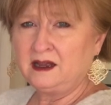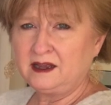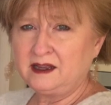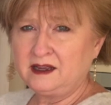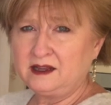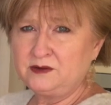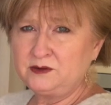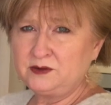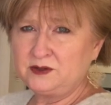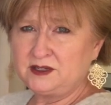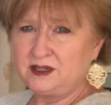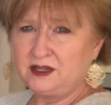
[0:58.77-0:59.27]

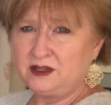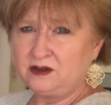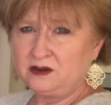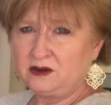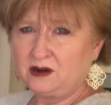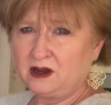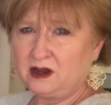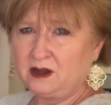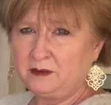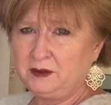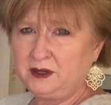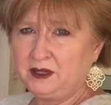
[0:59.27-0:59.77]
it was either
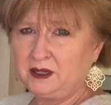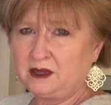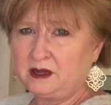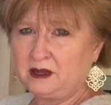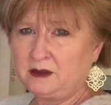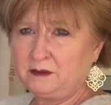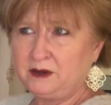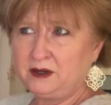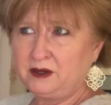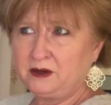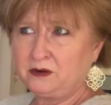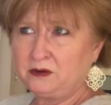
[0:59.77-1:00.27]
Hobby
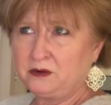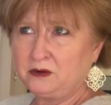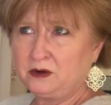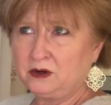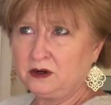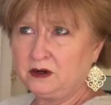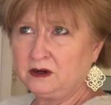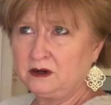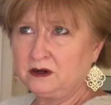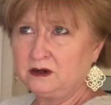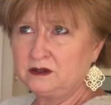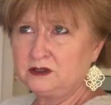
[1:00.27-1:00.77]
Lobby
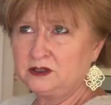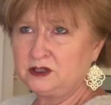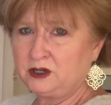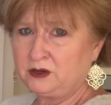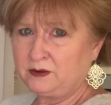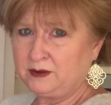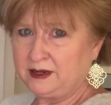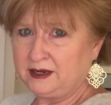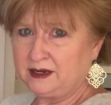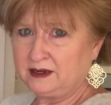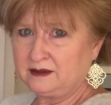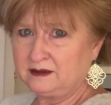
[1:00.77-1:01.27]
or
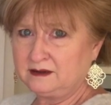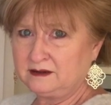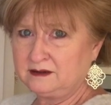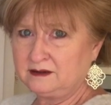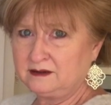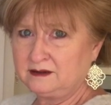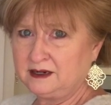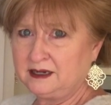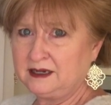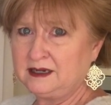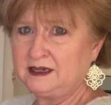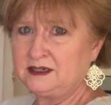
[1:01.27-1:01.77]
Joann's,
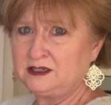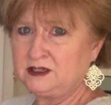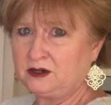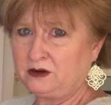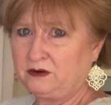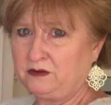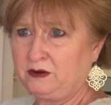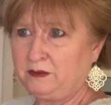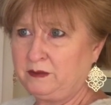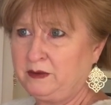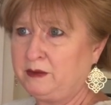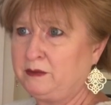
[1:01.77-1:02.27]
and I don't
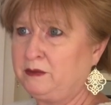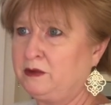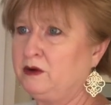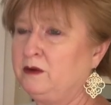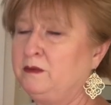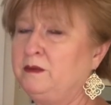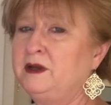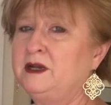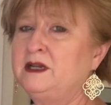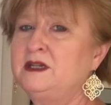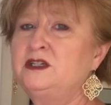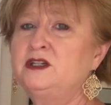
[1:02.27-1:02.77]
remember,
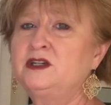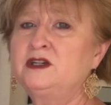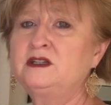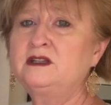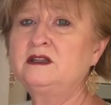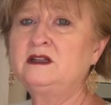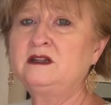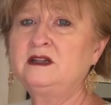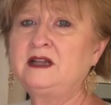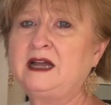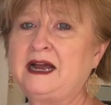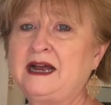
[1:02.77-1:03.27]
but I took the
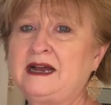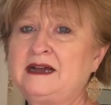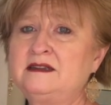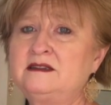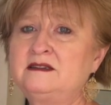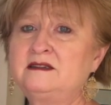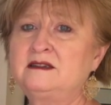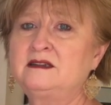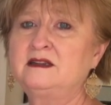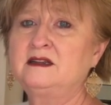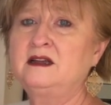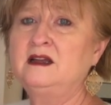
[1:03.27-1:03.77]

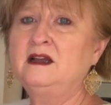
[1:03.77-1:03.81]
last